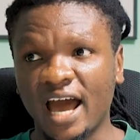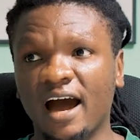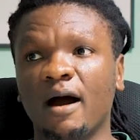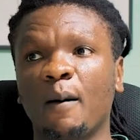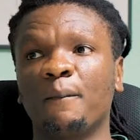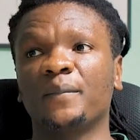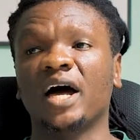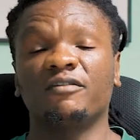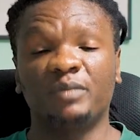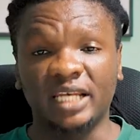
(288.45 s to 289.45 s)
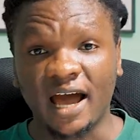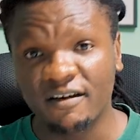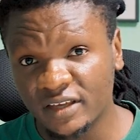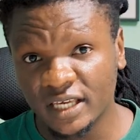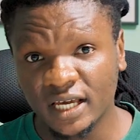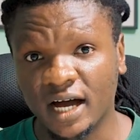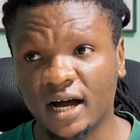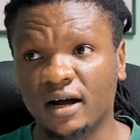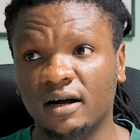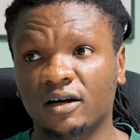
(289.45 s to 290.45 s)
um, I've been having
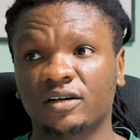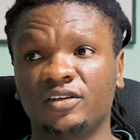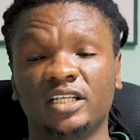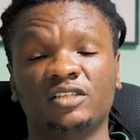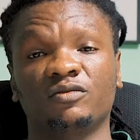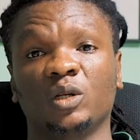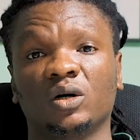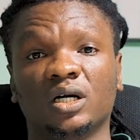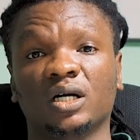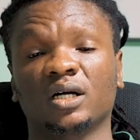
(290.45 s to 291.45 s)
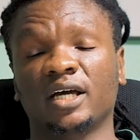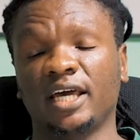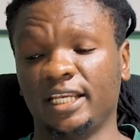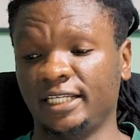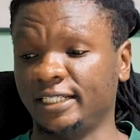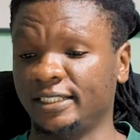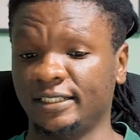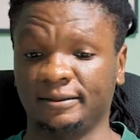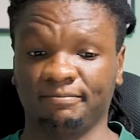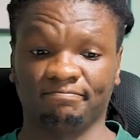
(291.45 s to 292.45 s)
a creative block and
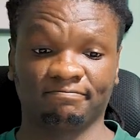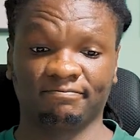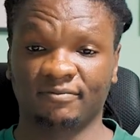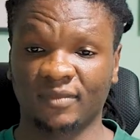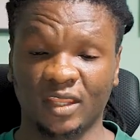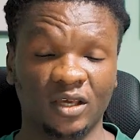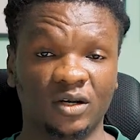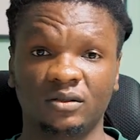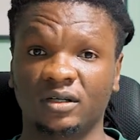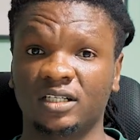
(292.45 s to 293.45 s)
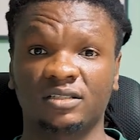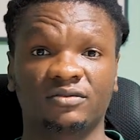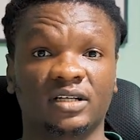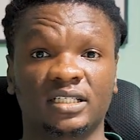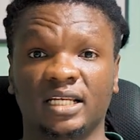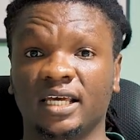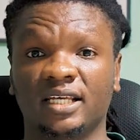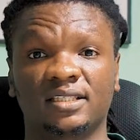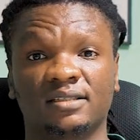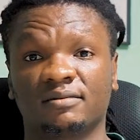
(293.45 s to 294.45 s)
um, you know, I just felt like
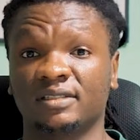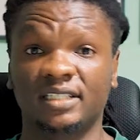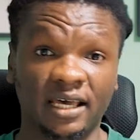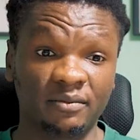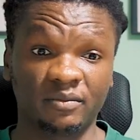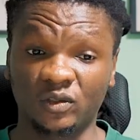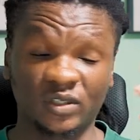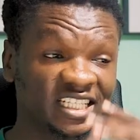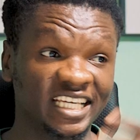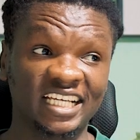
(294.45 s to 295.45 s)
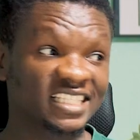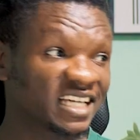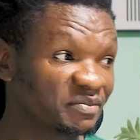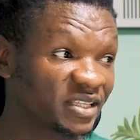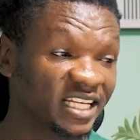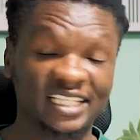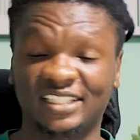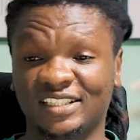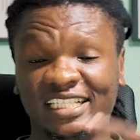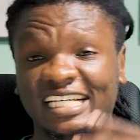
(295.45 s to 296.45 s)
it's time to create something. Let's
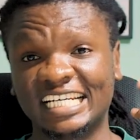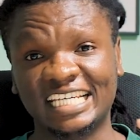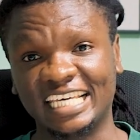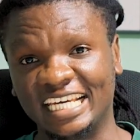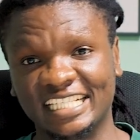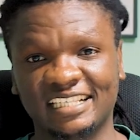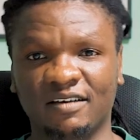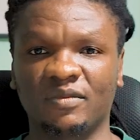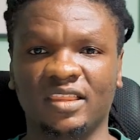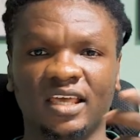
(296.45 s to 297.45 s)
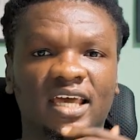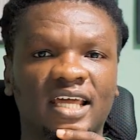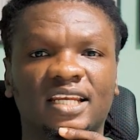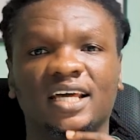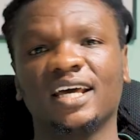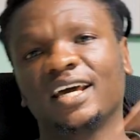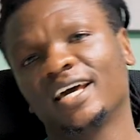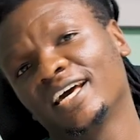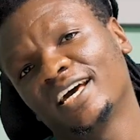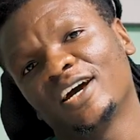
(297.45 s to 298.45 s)
just create something. And
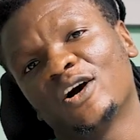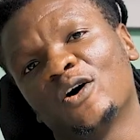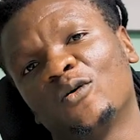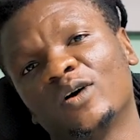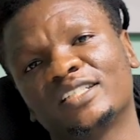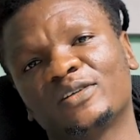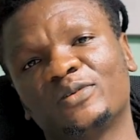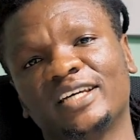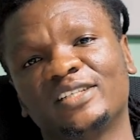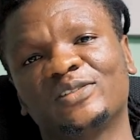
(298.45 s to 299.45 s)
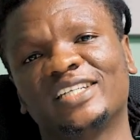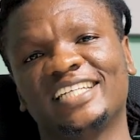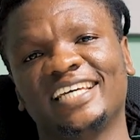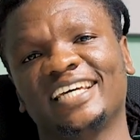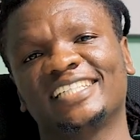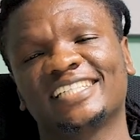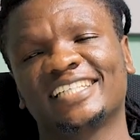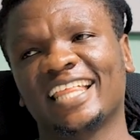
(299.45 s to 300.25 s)
what a way to create